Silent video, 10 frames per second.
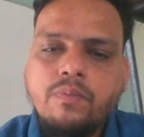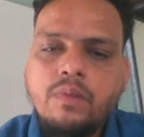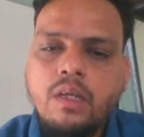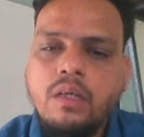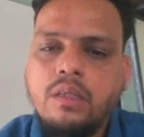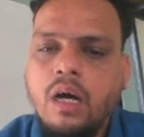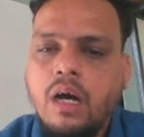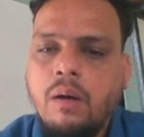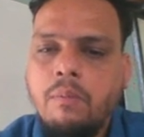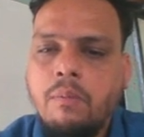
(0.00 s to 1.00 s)
the
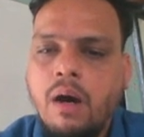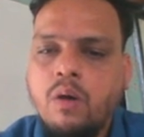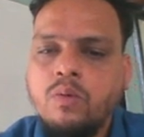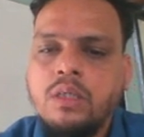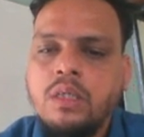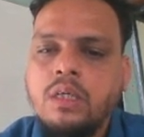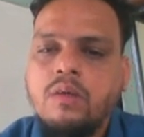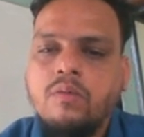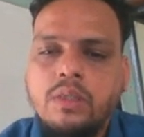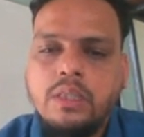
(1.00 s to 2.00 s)
amount
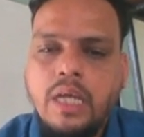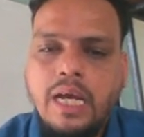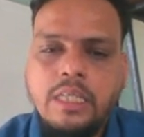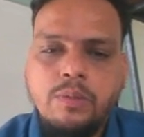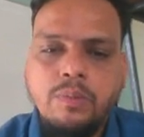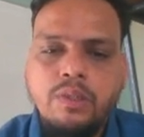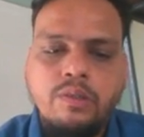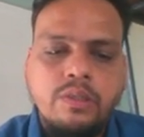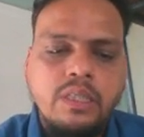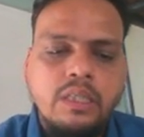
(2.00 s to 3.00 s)
which has been
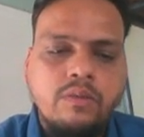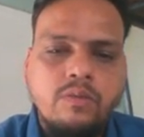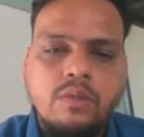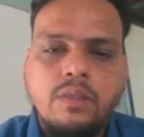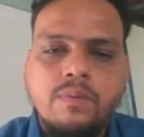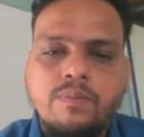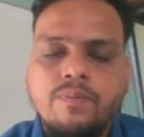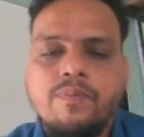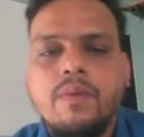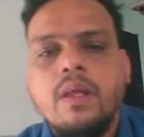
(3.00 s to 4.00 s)
received
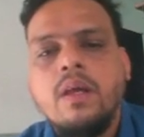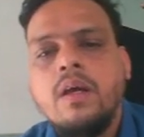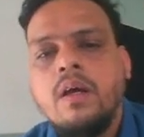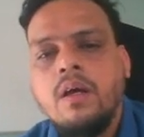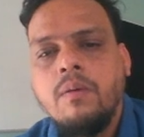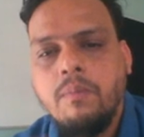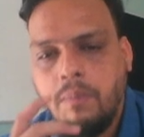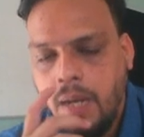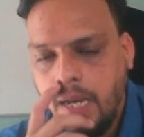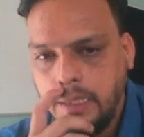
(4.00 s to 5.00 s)

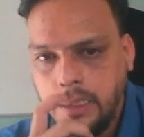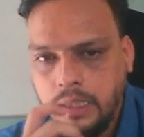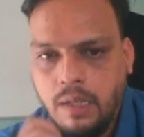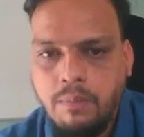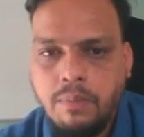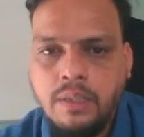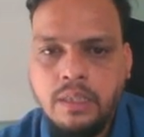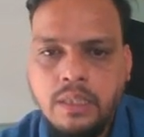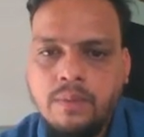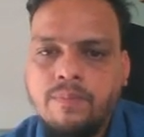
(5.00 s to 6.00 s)
by the company,
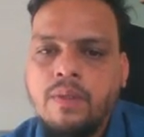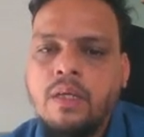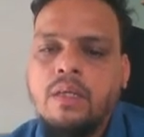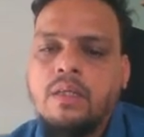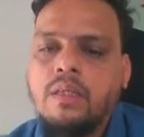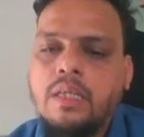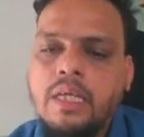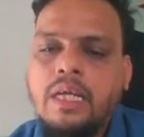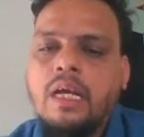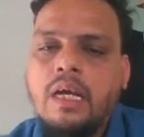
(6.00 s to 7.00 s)

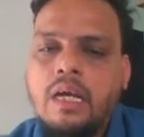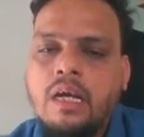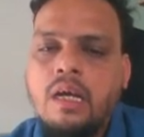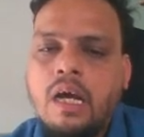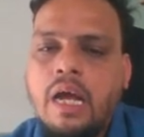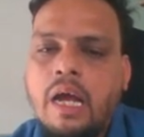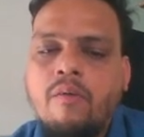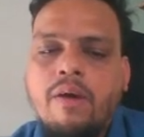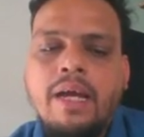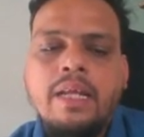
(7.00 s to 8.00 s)
they have
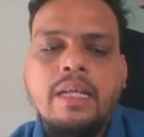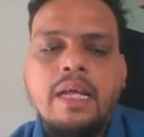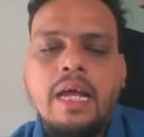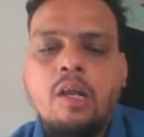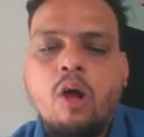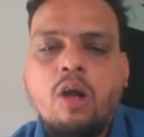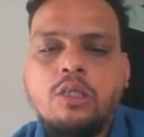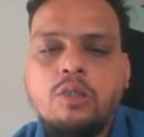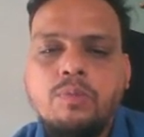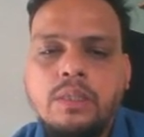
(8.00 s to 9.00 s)
an
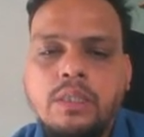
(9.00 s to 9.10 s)
allotment.